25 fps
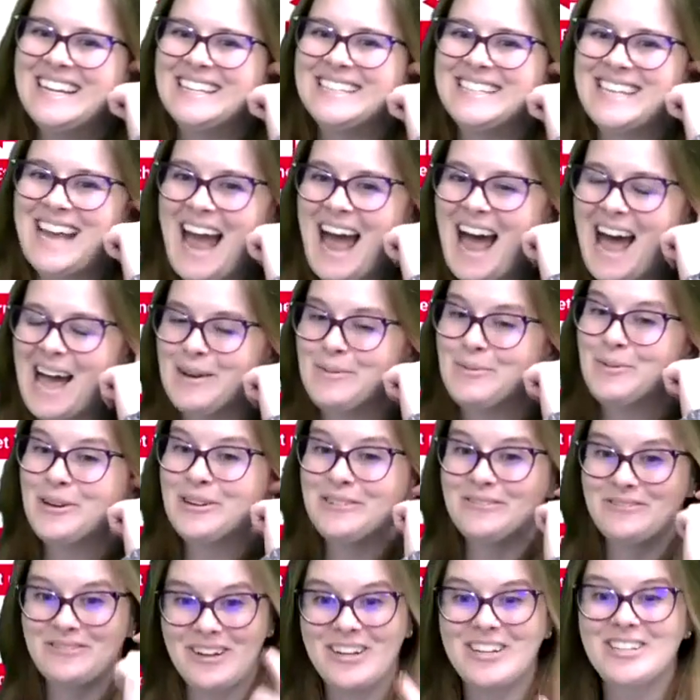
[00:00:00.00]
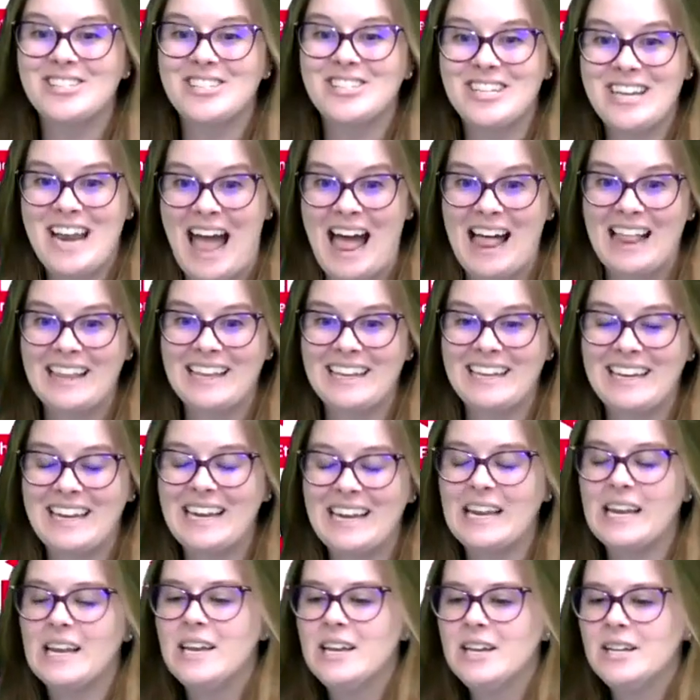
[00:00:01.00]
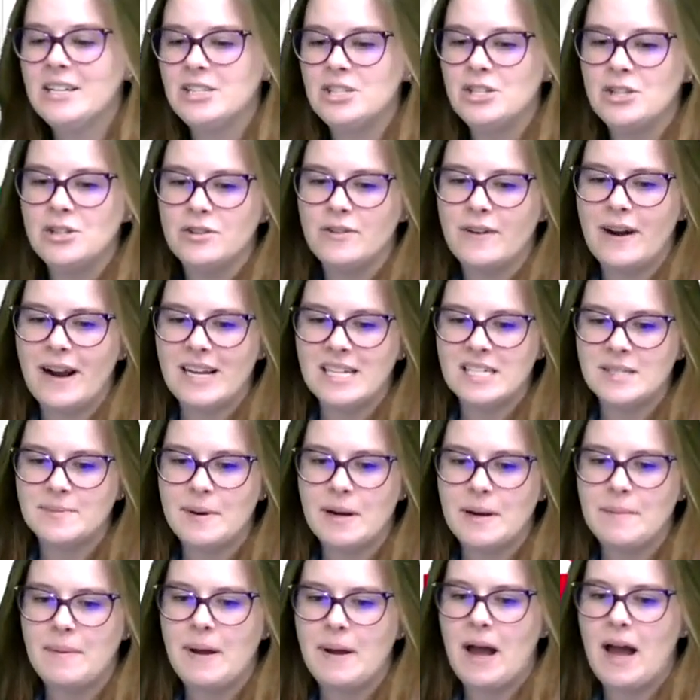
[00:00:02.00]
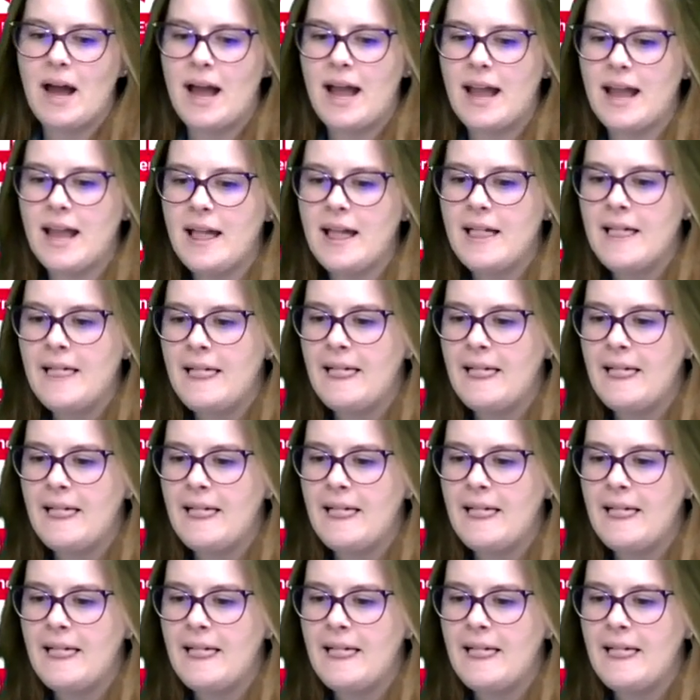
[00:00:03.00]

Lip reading: to add more functionality to the Raspberry Pi.